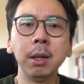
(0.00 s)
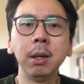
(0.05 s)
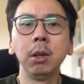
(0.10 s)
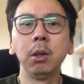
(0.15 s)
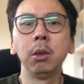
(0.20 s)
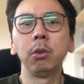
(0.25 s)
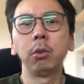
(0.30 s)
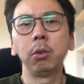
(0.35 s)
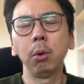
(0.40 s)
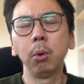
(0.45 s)

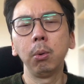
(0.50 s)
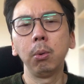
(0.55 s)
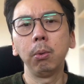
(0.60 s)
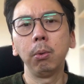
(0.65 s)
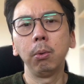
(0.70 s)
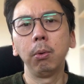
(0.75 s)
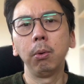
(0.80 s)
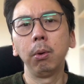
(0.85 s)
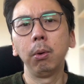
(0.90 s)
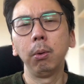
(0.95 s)
So
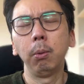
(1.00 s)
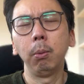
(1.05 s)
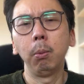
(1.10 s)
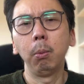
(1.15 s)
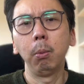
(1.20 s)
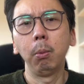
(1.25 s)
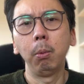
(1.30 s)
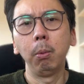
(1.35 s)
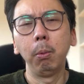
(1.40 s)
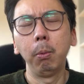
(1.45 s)

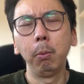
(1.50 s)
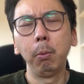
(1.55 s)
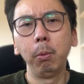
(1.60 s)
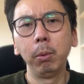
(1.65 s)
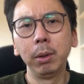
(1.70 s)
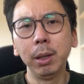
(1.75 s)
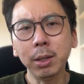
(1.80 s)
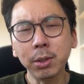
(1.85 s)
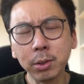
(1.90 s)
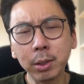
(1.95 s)

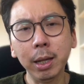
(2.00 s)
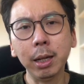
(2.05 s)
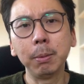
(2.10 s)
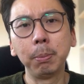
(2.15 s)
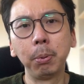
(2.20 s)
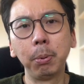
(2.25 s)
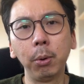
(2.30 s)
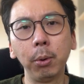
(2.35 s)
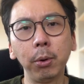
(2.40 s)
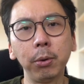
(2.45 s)
let's take a
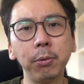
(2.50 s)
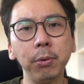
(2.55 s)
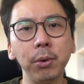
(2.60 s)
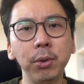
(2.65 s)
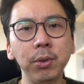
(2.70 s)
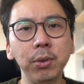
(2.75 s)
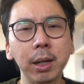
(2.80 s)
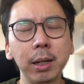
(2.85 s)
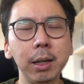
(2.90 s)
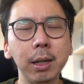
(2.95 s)
pause for a
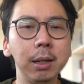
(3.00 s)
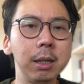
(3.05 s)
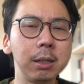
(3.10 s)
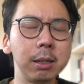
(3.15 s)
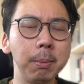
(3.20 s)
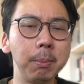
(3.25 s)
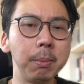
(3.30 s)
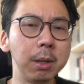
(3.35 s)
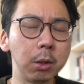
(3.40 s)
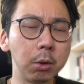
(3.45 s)
second as
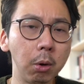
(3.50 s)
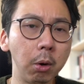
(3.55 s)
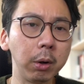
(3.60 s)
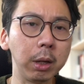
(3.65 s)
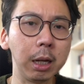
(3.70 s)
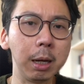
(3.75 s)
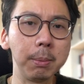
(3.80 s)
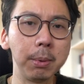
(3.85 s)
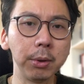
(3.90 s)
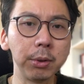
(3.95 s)
I've been
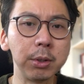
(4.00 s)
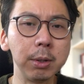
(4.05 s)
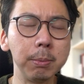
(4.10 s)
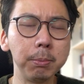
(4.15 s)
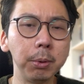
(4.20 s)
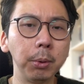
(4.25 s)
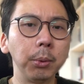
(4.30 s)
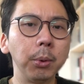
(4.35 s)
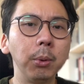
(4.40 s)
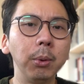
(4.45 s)
talking about
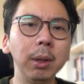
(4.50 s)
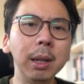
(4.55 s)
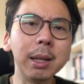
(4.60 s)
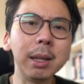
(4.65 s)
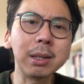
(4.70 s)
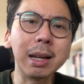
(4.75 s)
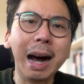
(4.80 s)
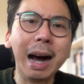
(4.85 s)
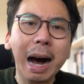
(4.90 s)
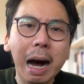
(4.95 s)
Simple Note. Let's
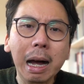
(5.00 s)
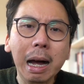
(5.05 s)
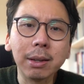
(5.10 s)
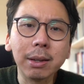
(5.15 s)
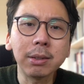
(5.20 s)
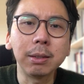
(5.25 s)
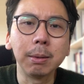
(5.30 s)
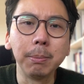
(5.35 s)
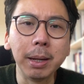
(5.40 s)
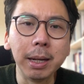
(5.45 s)
ask
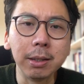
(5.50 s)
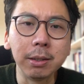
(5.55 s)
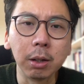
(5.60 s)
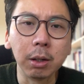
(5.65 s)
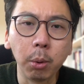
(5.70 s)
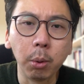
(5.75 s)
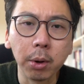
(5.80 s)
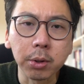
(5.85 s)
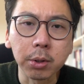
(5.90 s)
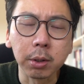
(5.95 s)
the basic
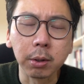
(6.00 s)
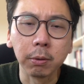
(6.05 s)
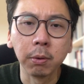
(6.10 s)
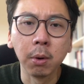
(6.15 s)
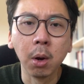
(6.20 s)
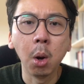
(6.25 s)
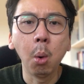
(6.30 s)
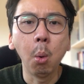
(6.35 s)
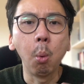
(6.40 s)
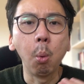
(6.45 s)
question of
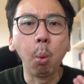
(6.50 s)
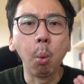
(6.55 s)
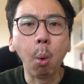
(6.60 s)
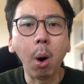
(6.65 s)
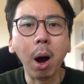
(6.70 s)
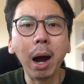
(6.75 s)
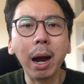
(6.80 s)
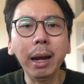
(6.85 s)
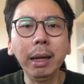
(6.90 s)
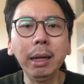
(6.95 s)

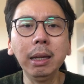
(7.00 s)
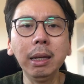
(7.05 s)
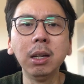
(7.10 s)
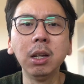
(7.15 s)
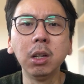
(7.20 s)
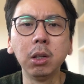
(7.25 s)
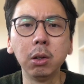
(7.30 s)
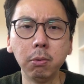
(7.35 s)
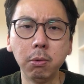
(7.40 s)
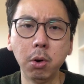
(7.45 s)
why
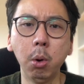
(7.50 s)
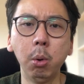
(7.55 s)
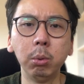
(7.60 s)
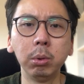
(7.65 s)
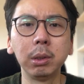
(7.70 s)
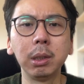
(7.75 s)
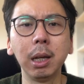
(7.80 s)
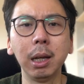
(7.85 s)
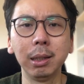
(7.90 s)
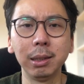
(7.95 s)

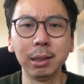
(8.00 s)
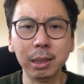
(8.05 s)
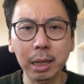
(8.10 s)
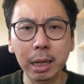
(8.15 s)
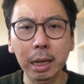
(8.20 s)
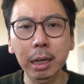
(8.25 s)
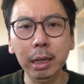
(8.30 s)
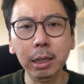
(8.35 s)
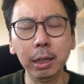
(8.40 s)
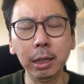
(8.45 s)
note
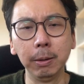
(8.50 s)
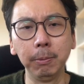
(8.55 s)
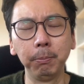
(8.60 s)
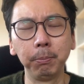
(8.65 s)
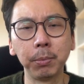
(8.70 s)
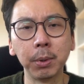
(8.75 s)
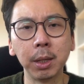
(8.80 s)
taking?